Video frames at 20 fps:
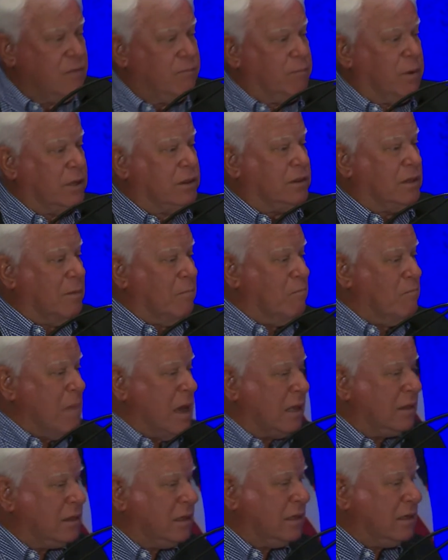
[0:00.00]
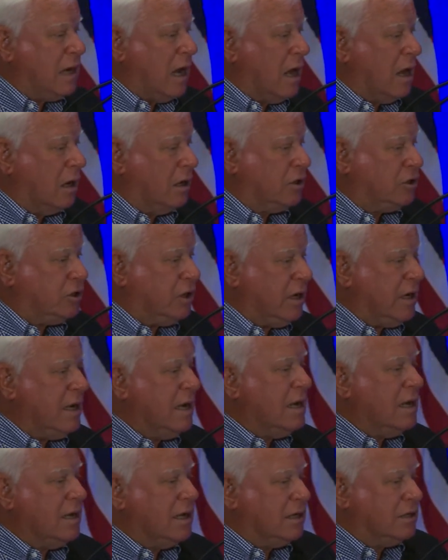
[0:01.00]
but the methodology
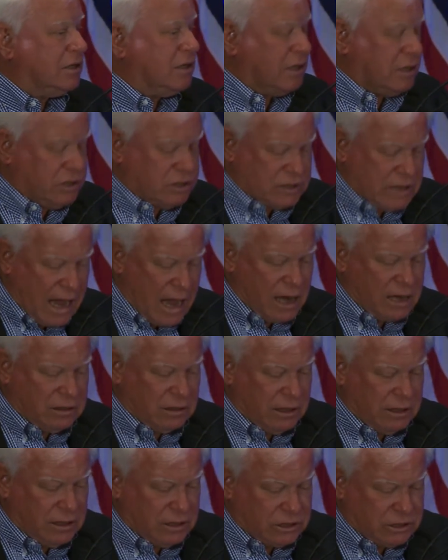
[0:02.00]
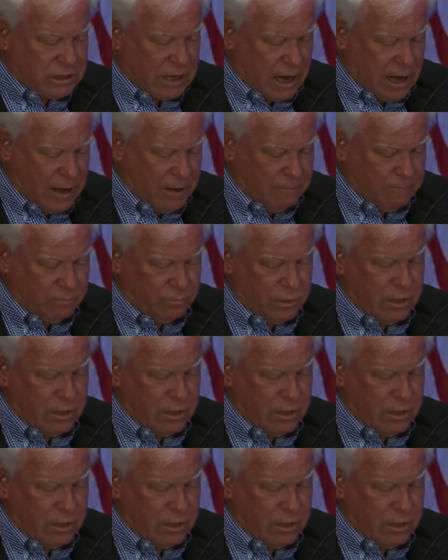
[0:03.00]
is exactly the same.